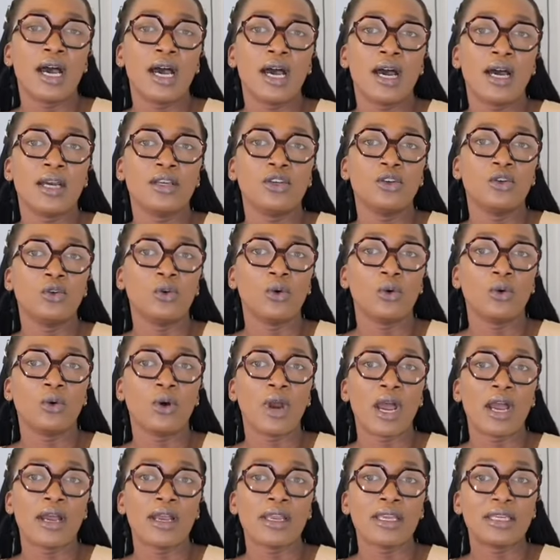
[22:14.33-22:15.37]

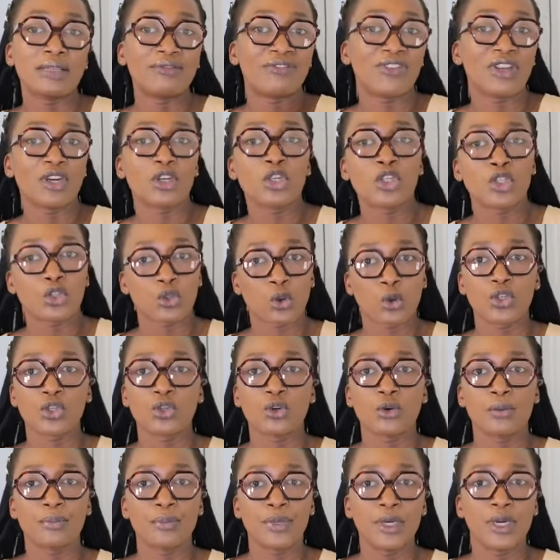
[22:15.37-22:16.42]
a very
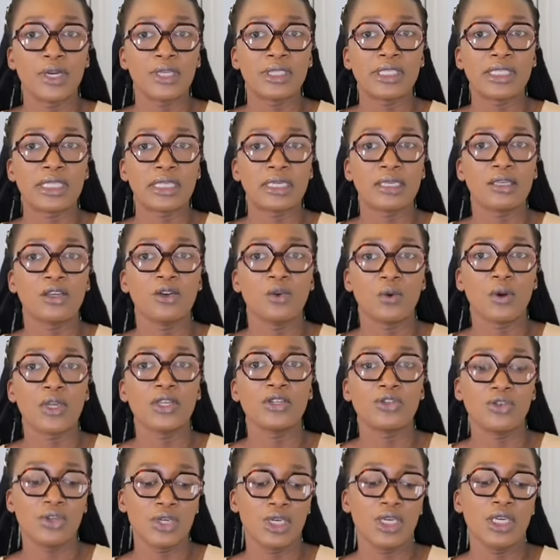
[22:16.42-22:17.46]
social person, you're
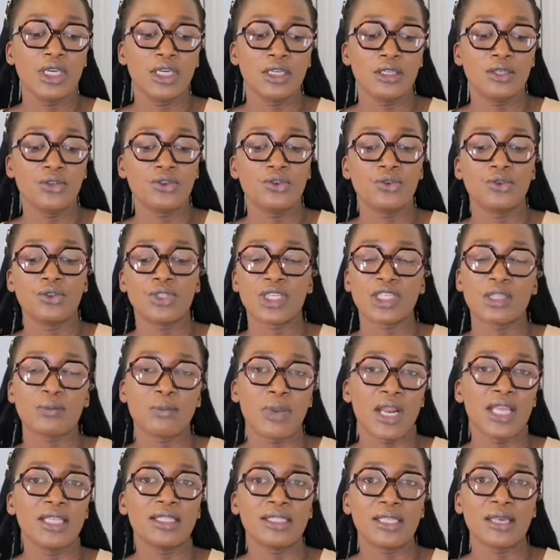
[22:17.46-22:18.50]
going to need to
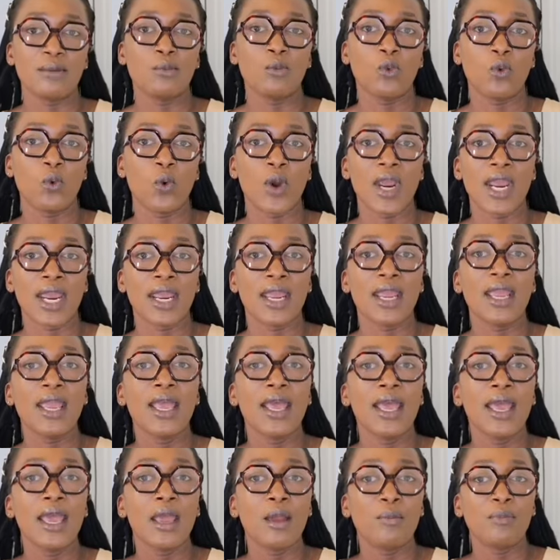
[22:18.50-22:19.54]
just place them where
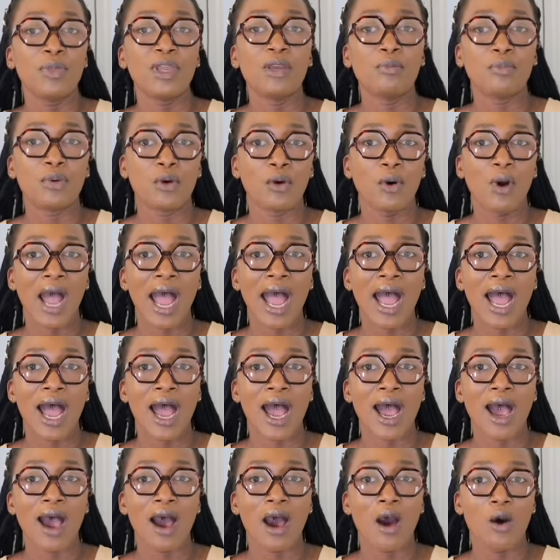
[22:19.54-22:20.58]
people
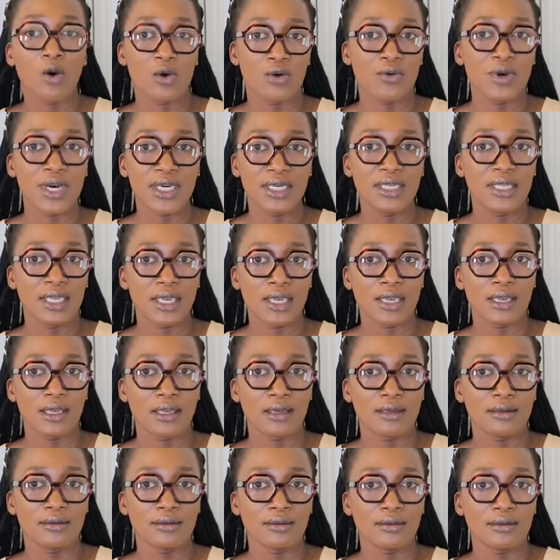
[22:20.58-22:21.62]
are already there,
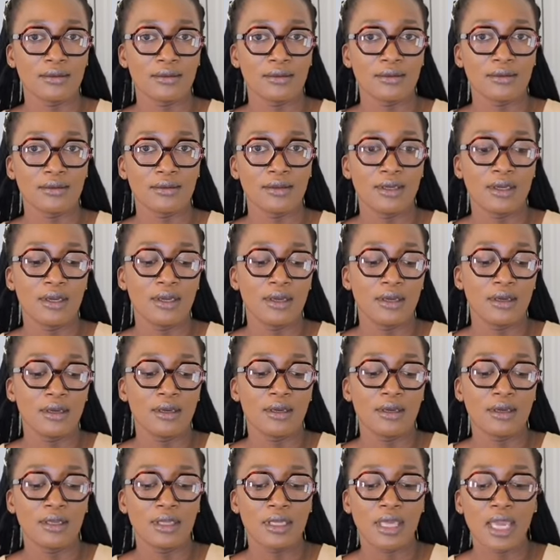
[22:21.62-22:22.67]

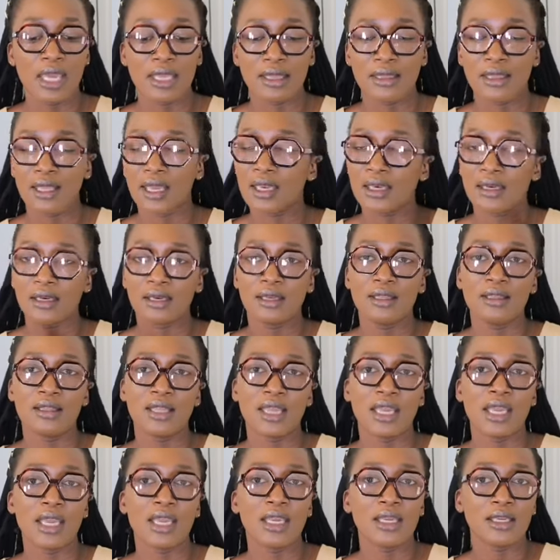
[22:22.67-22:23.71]
and then
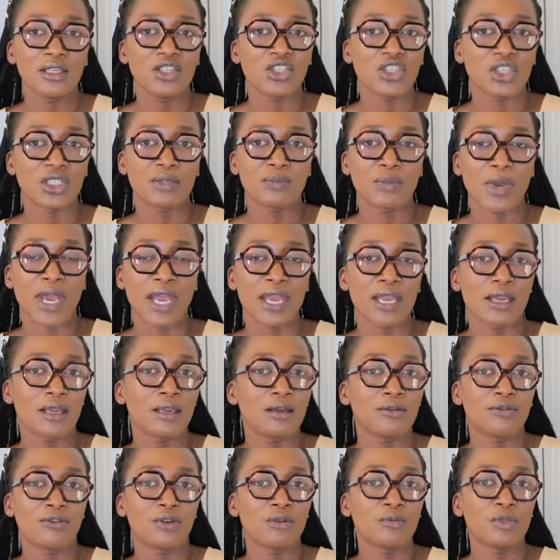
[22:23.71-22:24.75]
they just
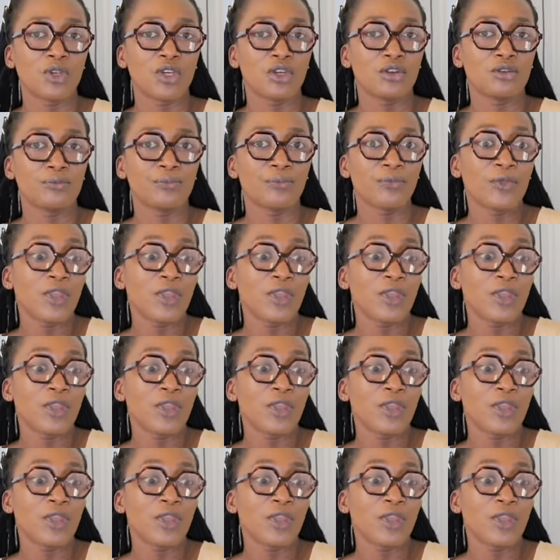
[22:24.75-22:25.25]
buy from you.